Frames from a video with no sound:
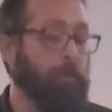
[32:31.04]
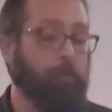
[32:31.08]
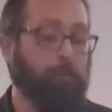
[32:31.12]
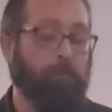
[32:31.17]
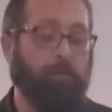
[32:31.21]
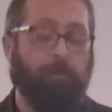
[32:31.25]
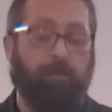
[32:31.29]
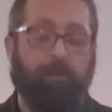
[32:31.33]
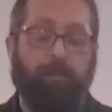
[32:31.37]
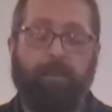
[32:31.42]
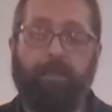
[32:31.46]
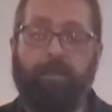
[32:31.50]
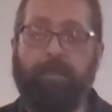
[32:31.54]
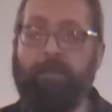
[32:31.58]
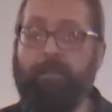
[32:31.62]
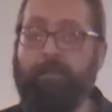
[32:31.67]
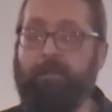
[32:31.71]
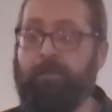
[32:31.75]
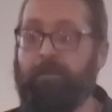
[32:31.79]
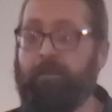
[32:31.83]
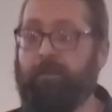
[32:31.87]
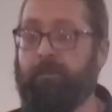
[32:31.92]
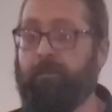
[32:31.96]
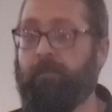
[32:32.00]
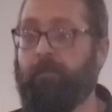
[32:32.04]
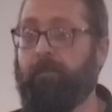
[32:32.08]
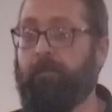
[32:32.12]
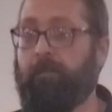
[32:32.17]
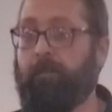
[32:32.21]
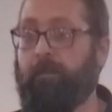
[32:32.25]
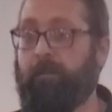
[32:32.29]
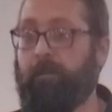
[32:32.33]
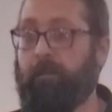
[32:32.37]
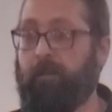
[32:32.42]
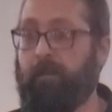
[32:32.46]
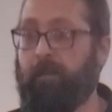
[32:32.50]
Please
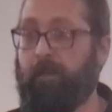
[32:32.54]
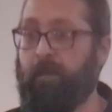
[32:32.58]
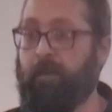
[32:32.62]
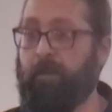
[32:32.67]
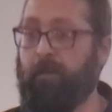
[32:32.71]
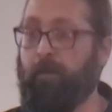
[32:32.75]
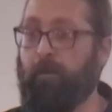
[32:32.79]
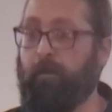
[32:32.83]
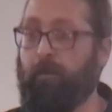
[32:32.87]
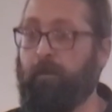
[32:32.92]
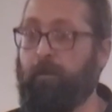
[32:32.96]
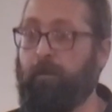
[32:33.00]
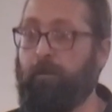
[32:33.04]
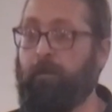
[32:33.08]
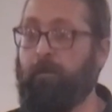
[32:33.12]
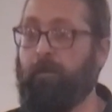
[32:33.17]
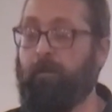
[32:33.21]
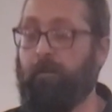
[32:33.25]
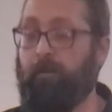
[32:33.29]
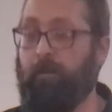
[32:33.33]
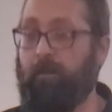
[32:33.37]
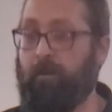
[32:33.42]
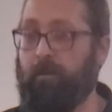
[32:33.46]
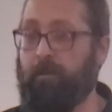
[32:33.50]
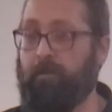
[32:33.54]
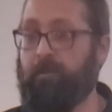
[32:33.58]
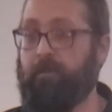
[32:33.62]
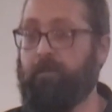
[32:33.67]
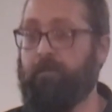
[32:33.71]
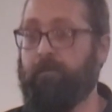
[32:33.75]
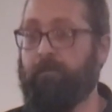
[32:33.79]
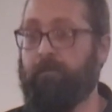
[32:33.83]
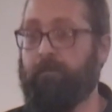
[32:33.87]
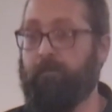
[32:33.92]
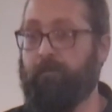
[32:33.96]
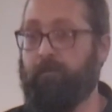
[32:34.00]
hear
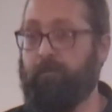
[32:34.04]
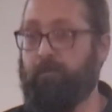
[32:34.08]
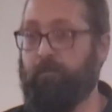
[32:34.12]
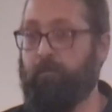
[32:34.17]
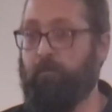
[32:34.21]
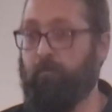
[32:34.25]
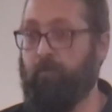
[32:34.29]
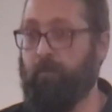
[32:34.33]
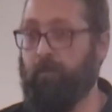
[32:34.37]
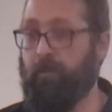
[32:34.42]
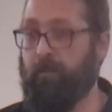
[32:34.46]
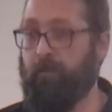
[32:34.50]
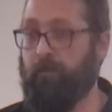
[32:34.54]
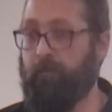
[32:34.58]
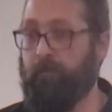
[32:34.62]
us this morning.